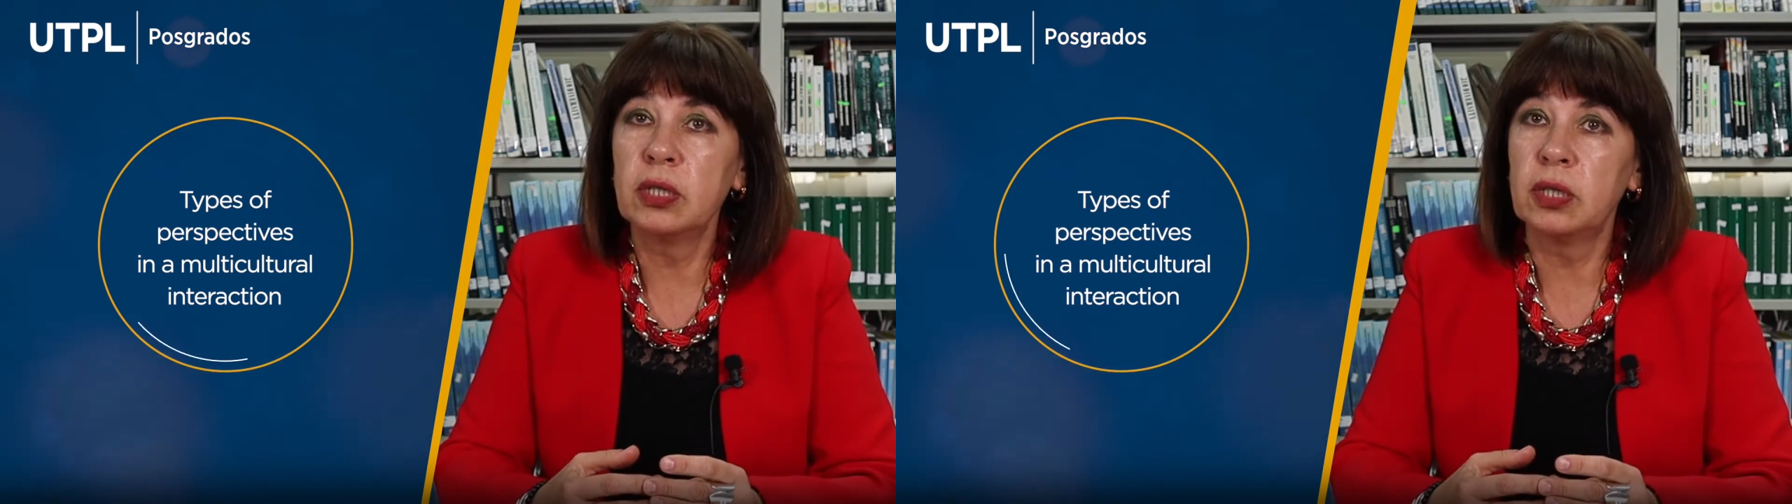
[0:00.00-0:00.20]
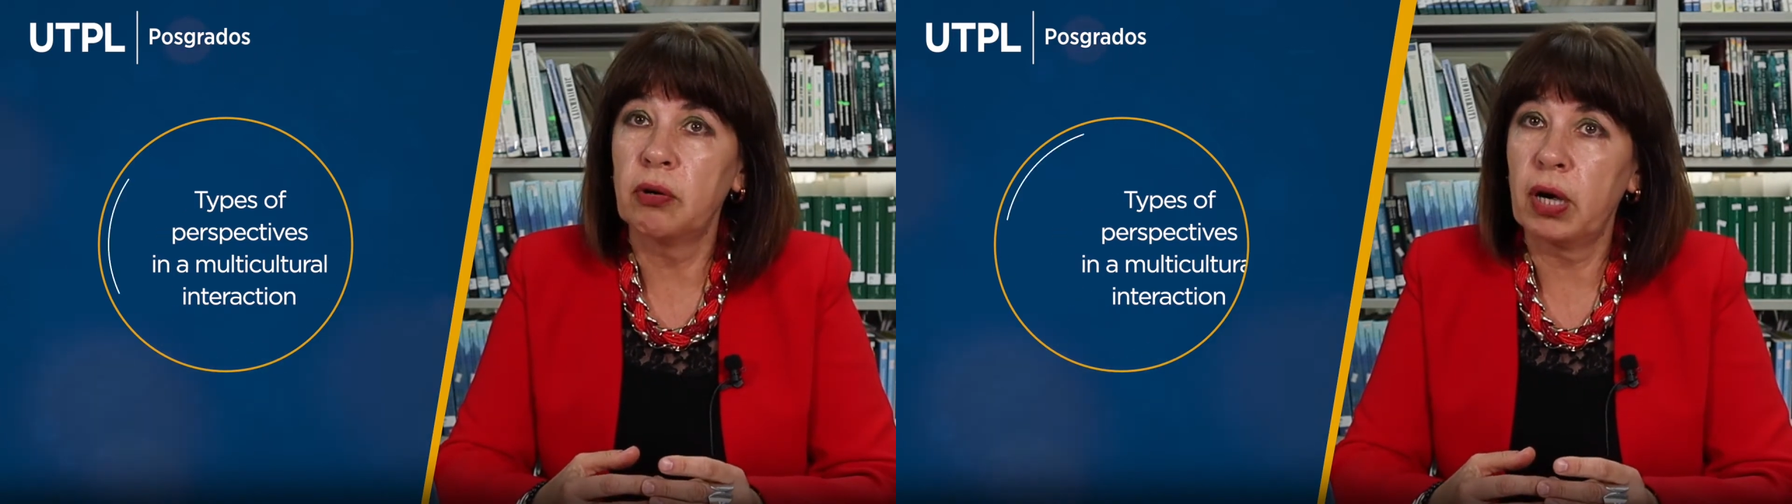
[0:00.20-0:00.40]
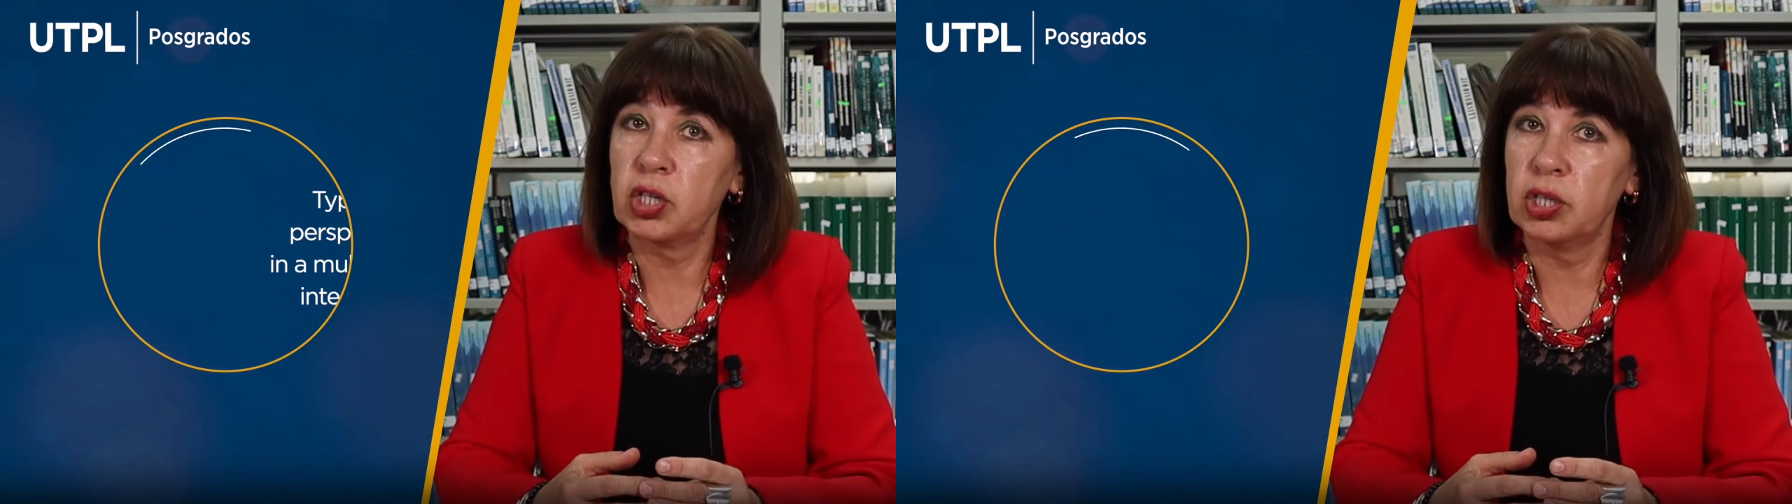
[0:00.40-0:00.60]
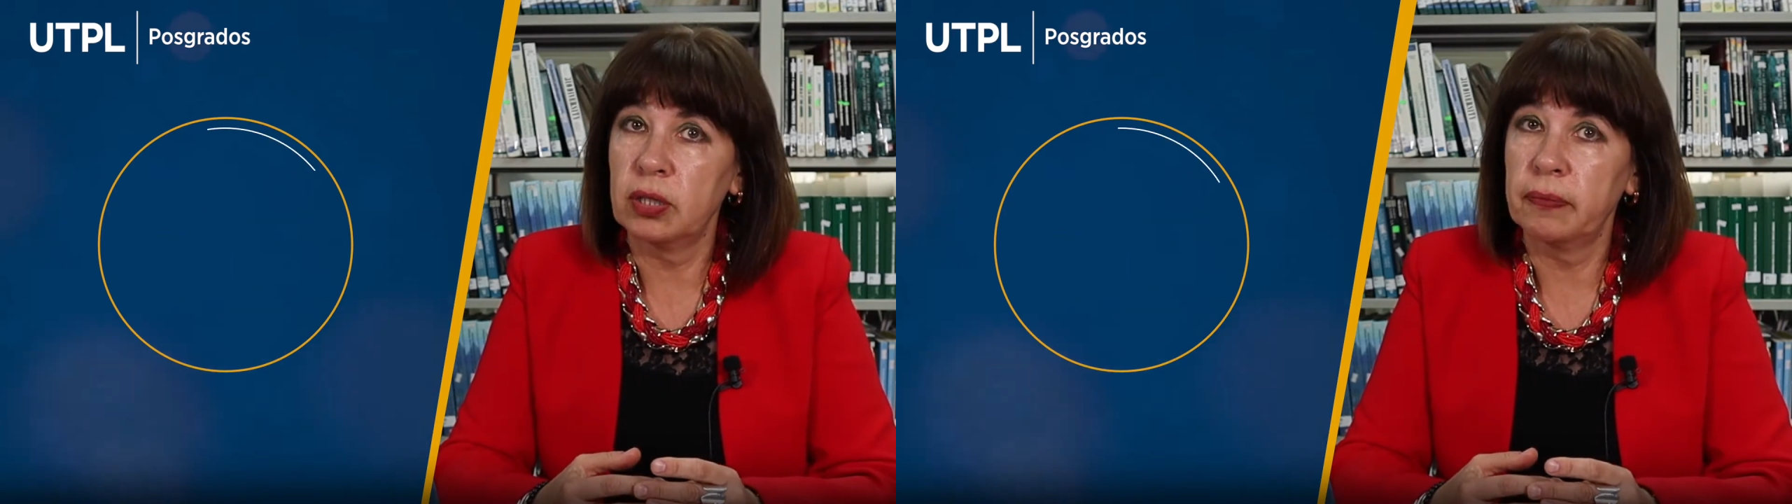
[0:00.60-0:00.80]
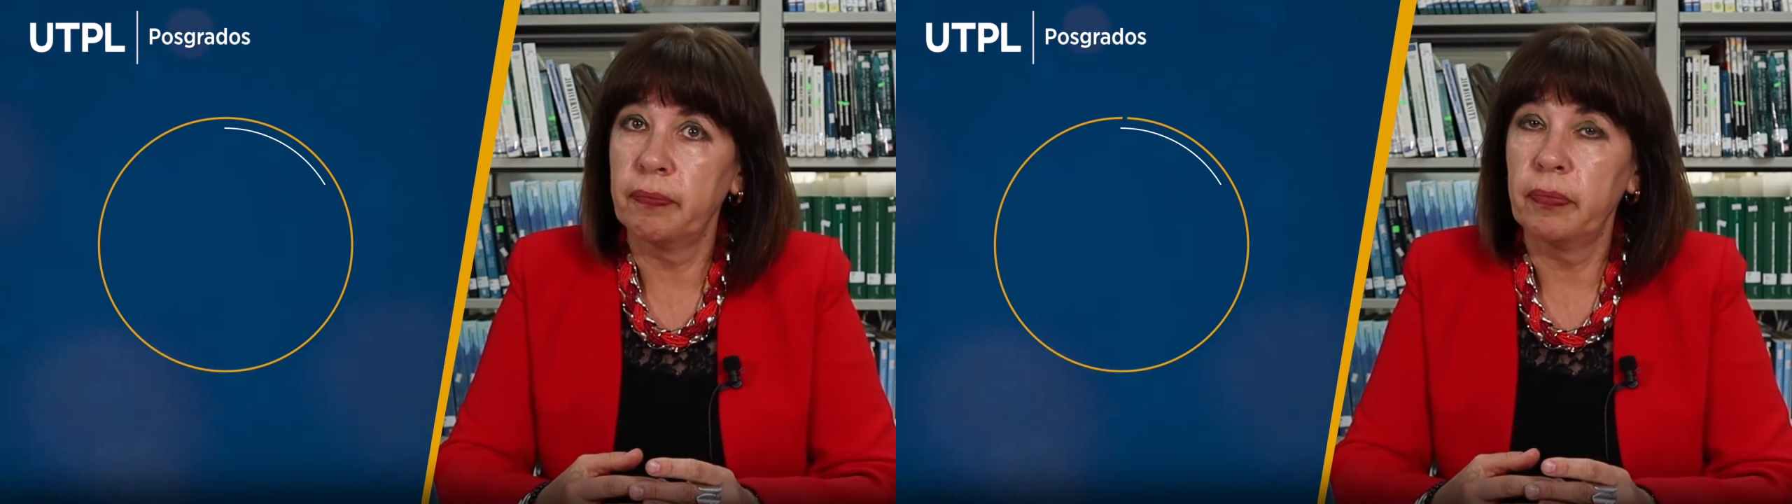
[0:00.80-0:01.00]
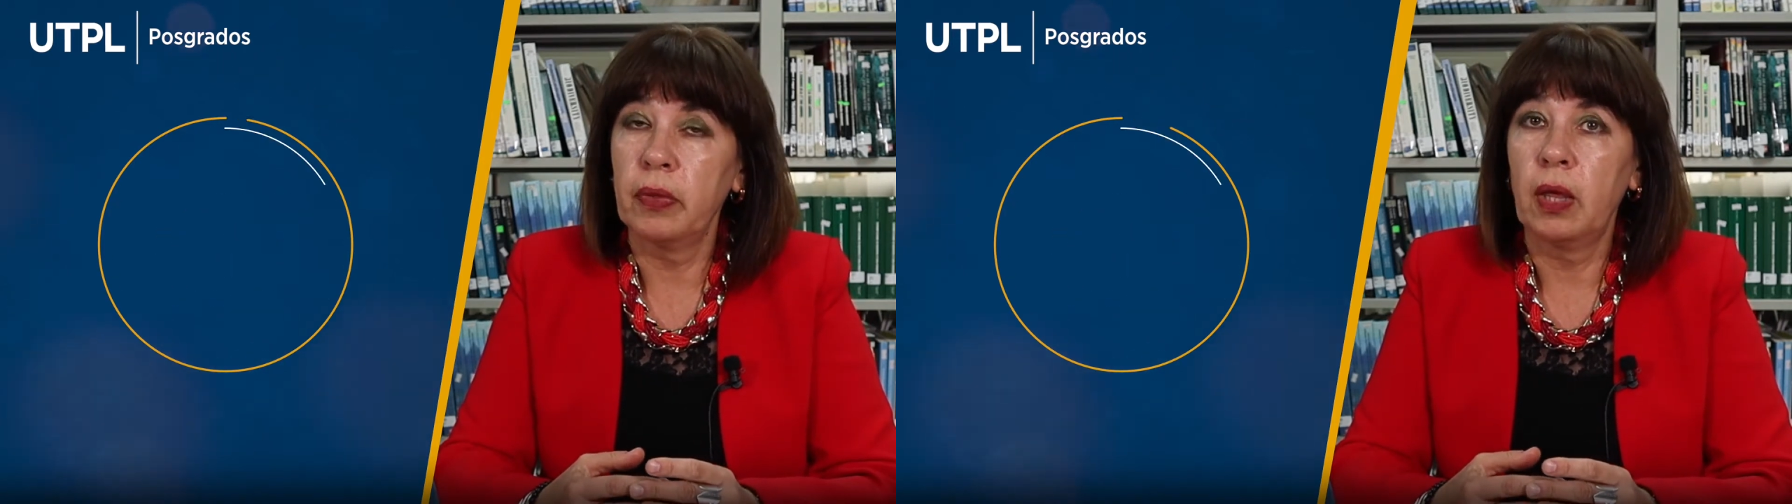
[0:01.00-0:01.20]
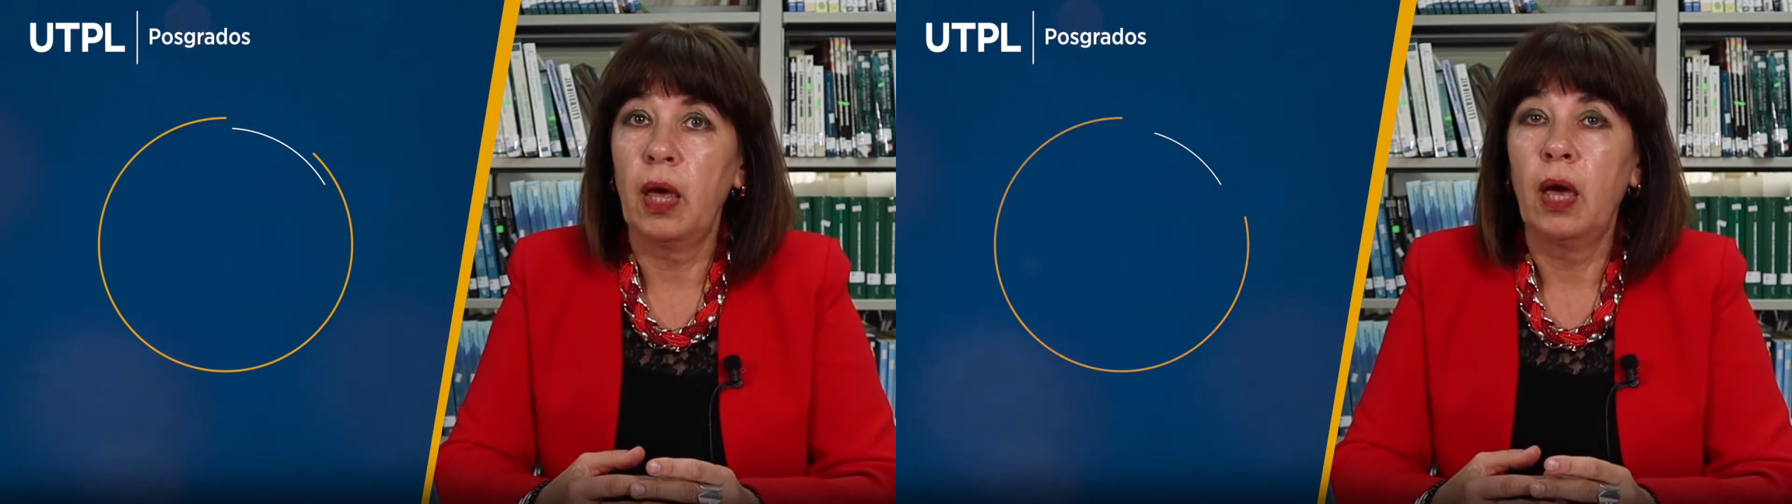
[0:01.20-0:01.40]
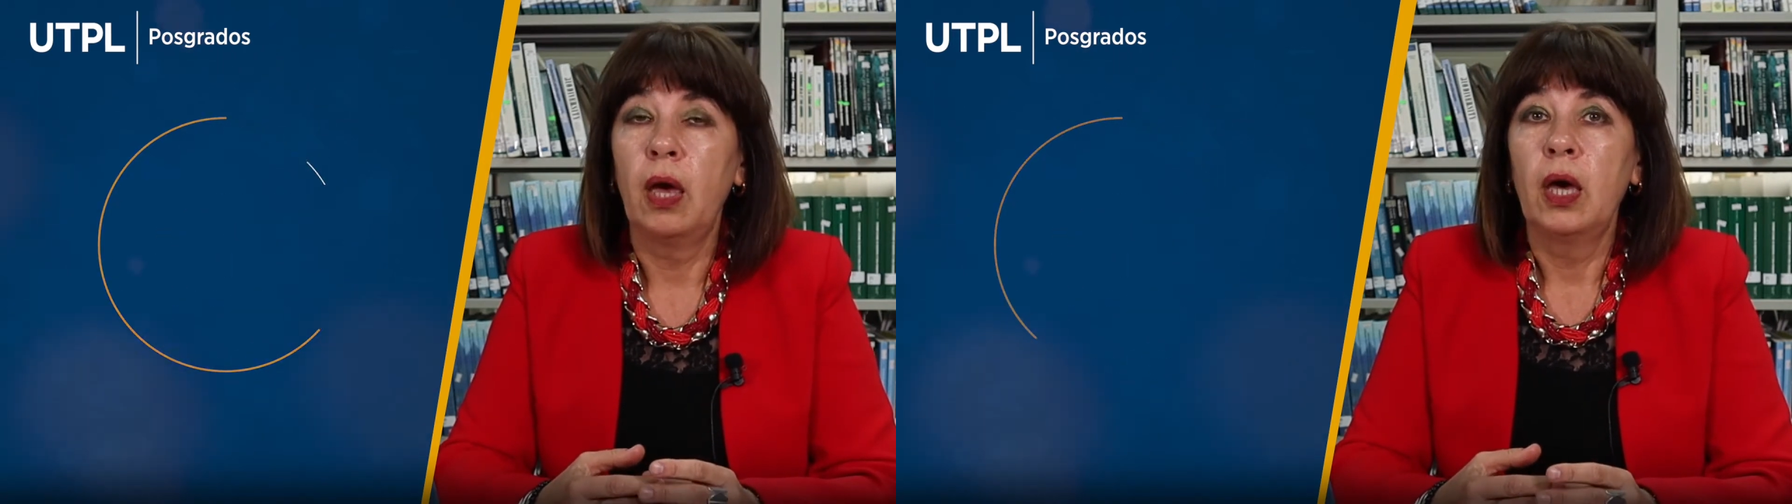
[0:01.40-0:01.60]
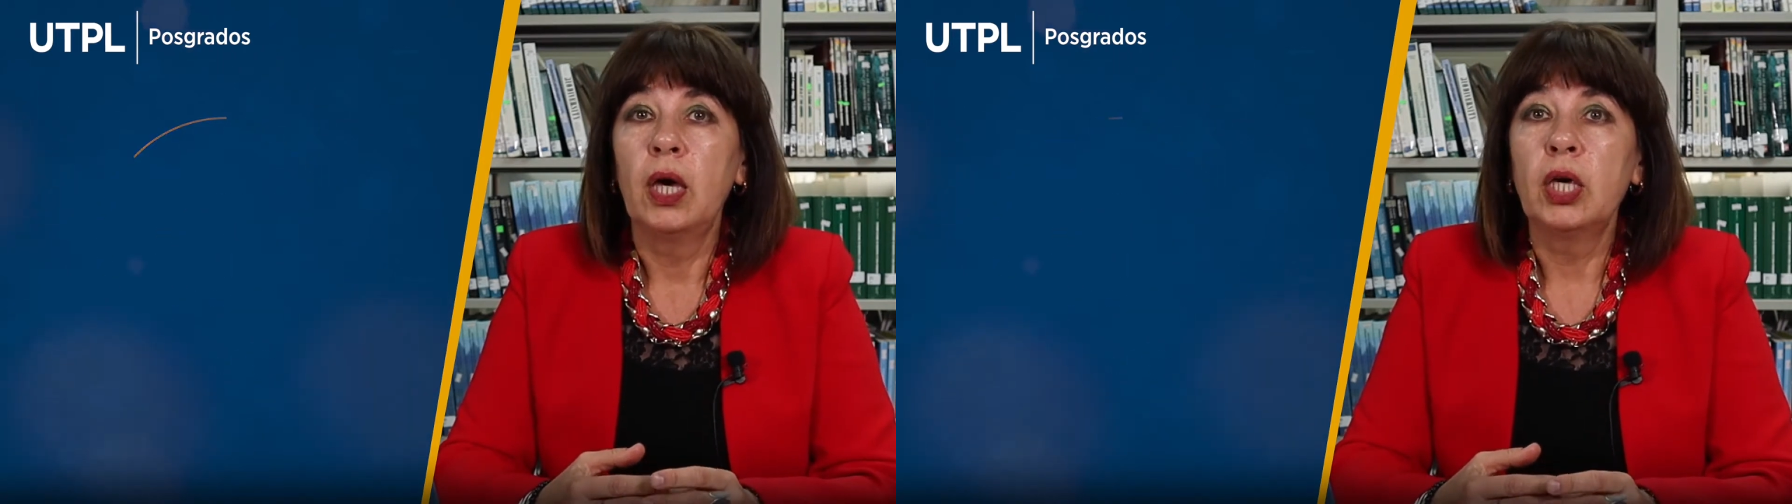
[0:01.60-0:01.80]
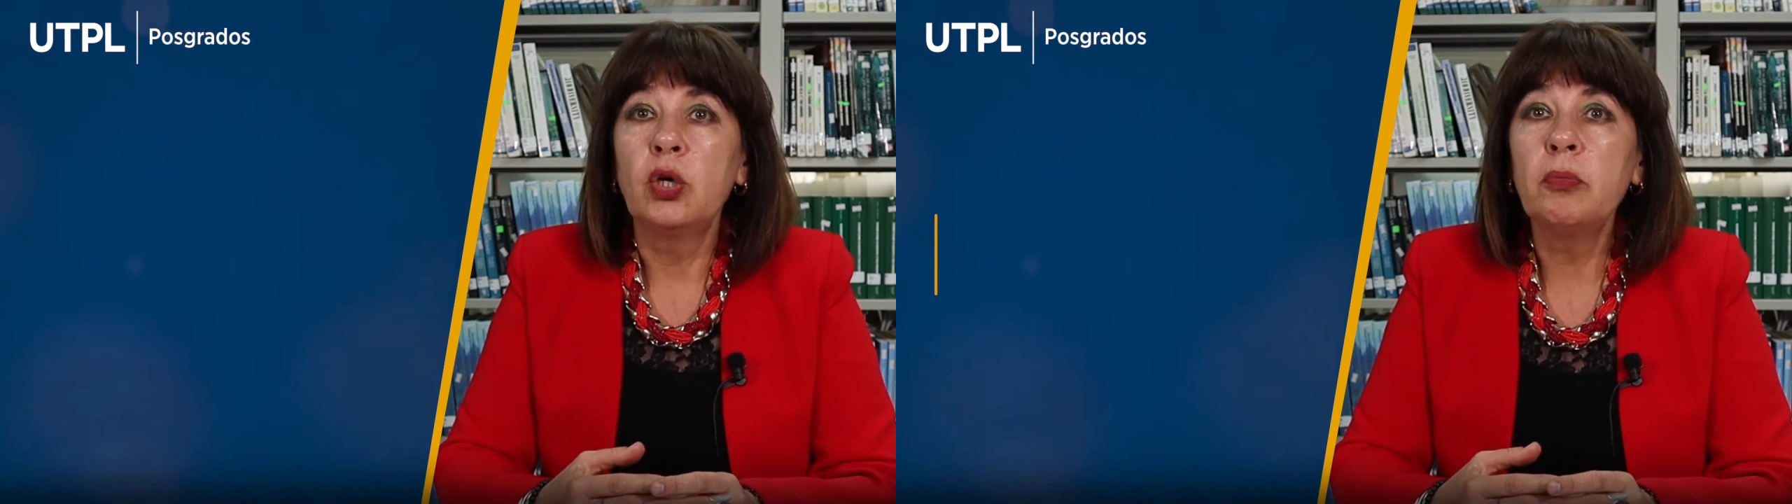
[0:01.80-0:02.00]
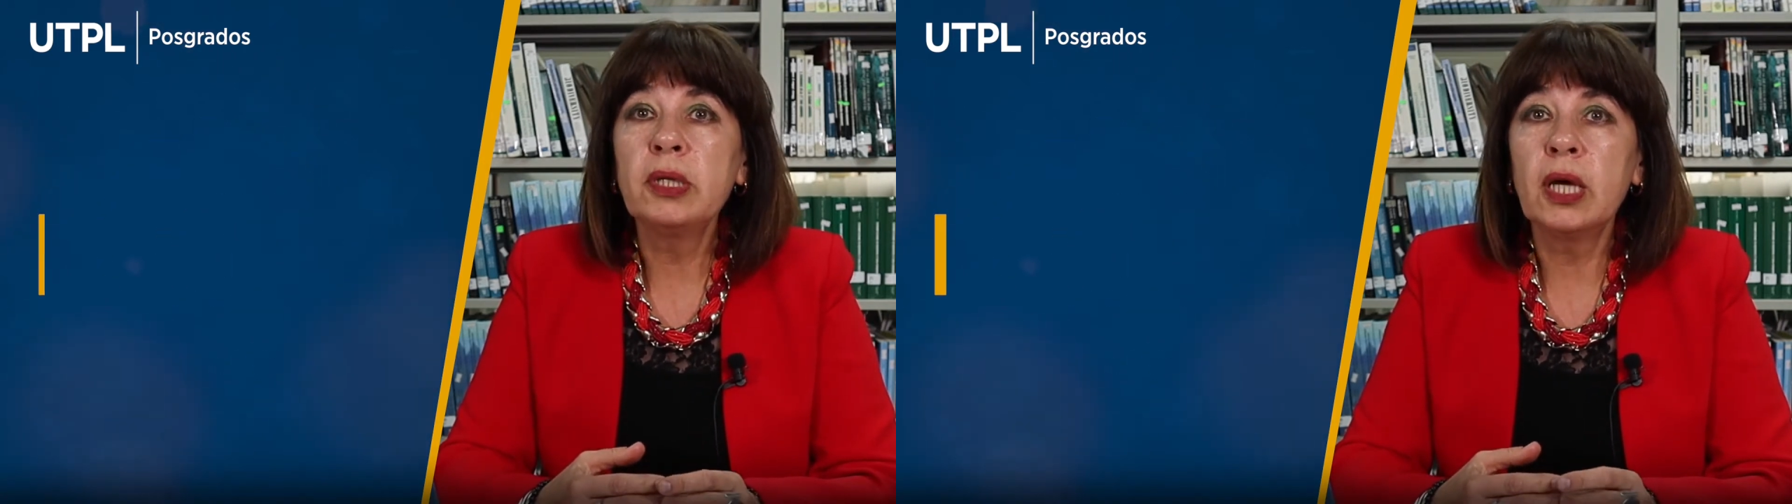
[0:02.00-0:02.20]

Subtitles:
interaction. Human